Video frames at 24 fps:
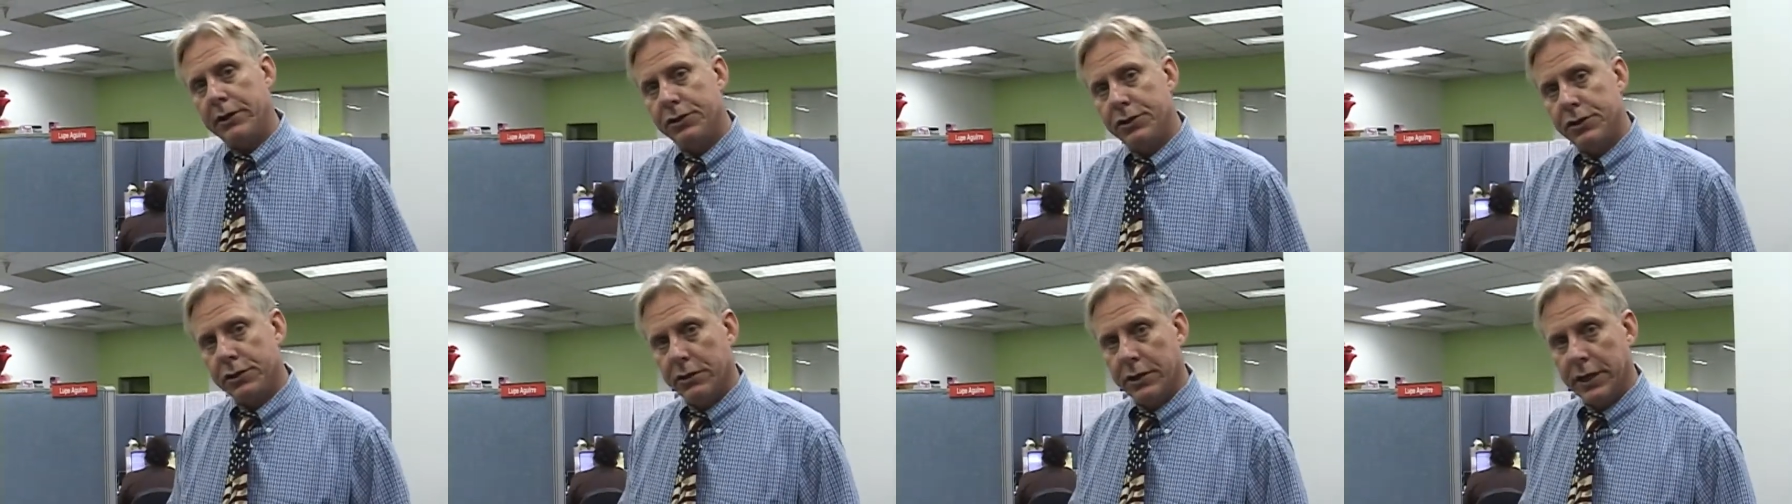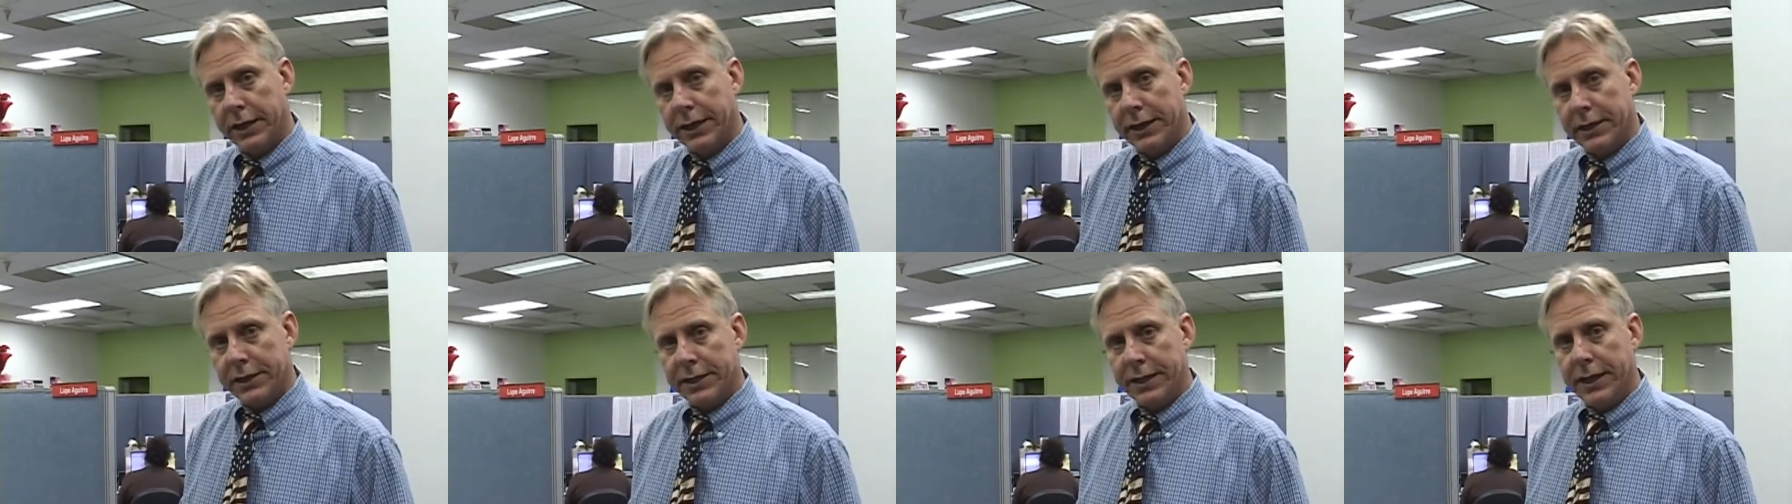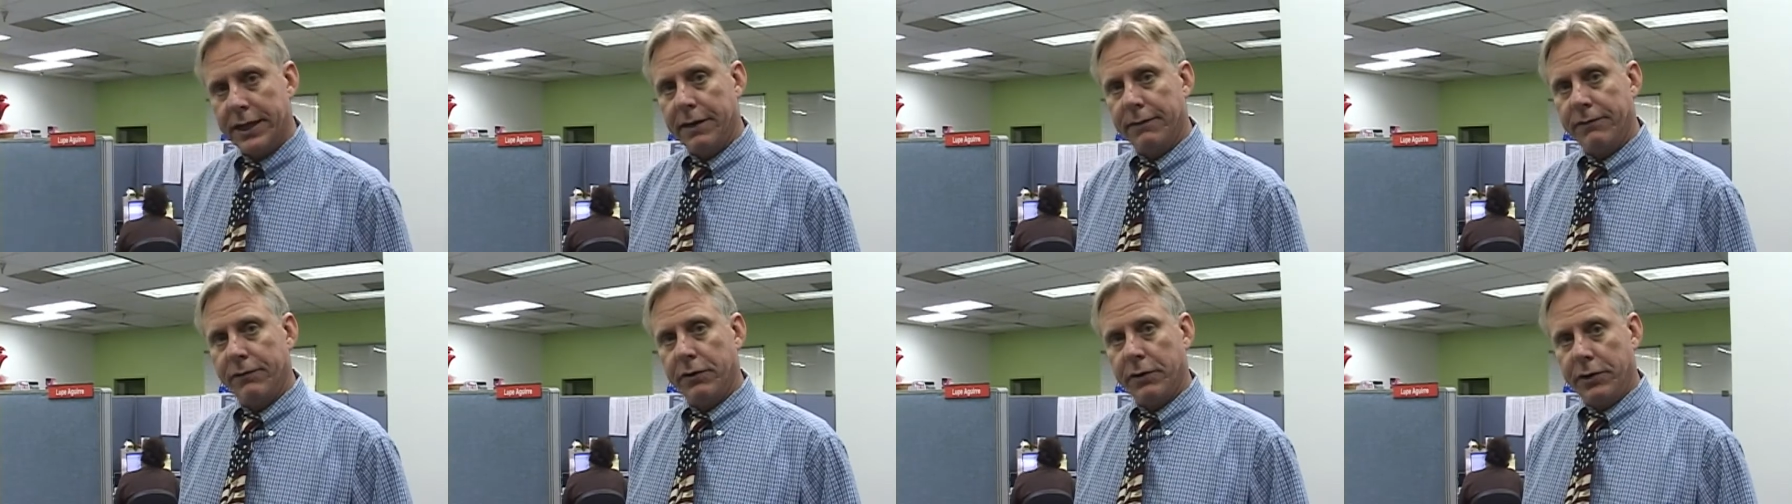sure it gets
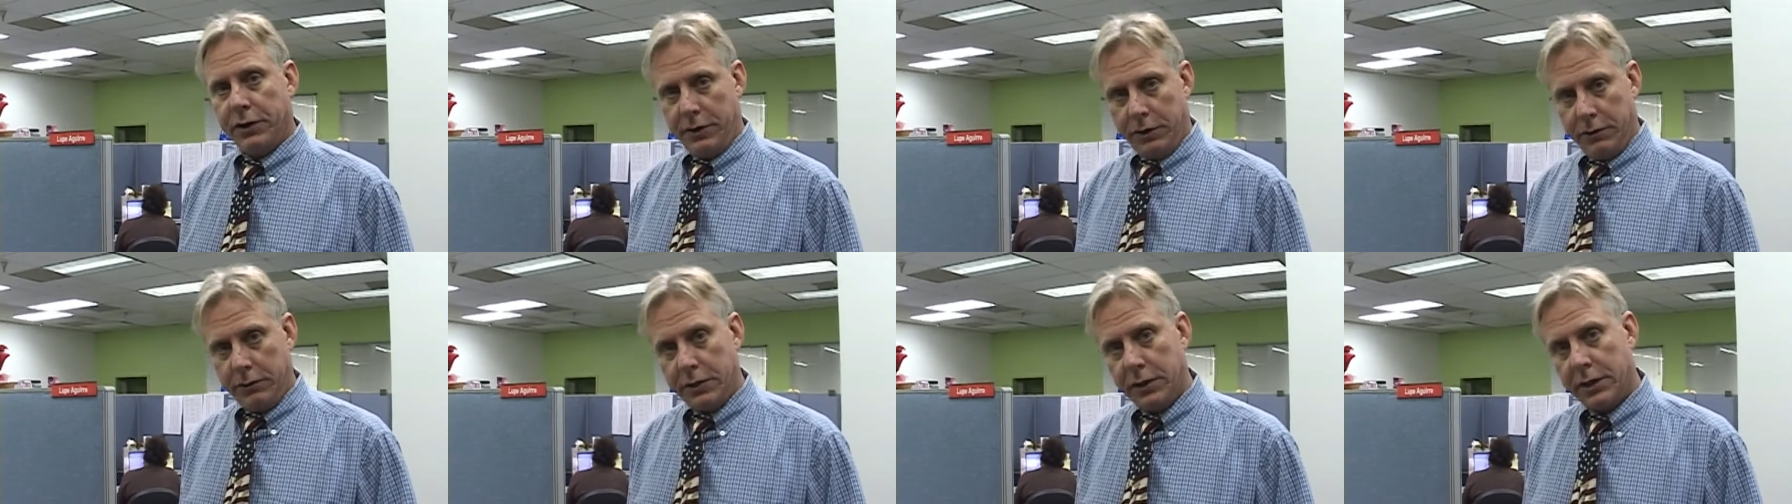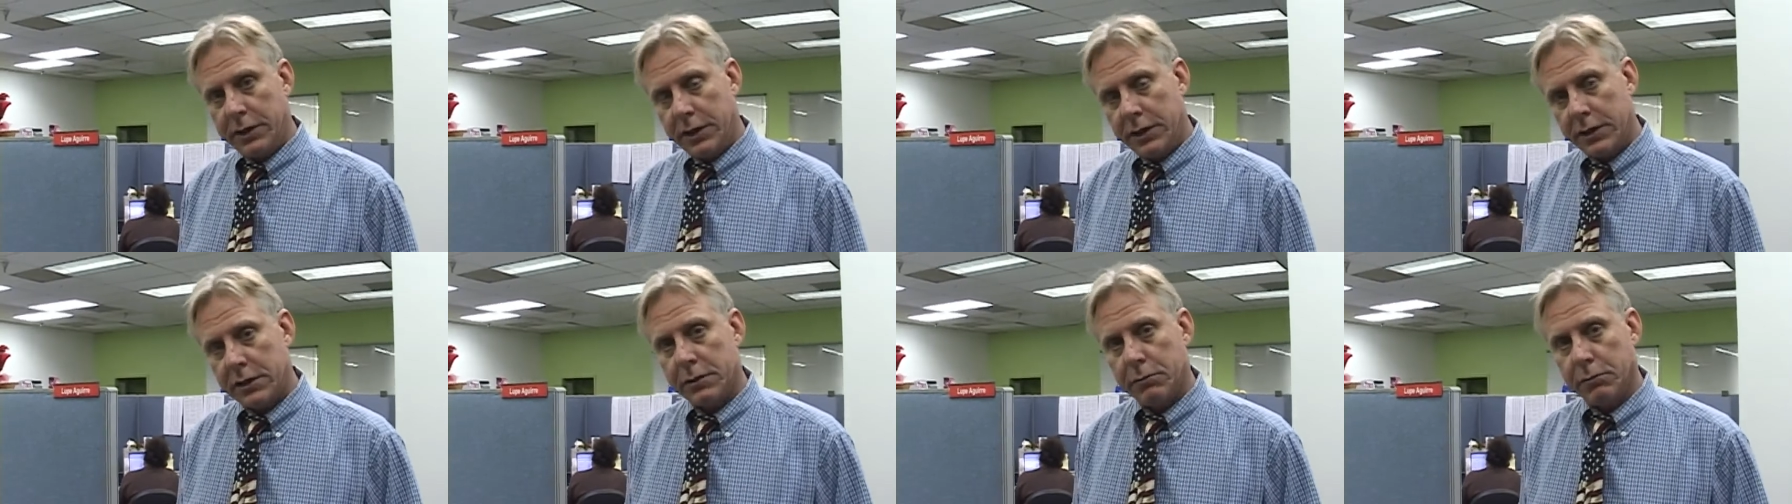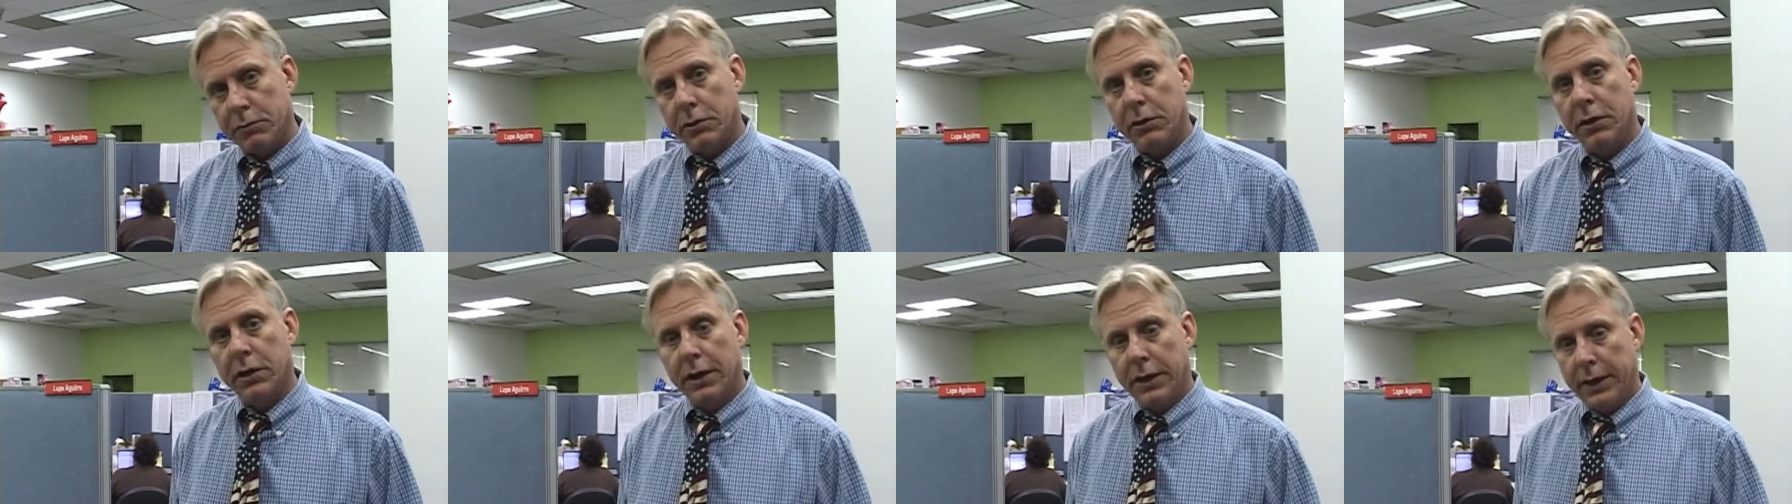out for you, the
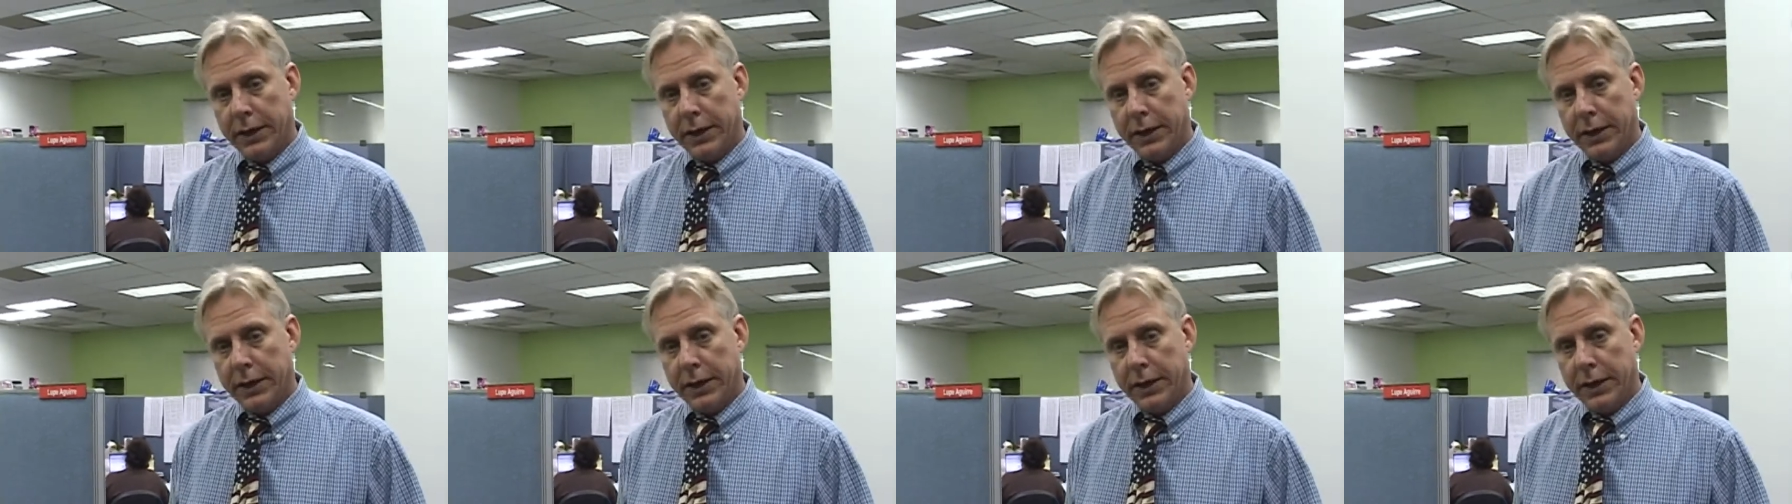customer,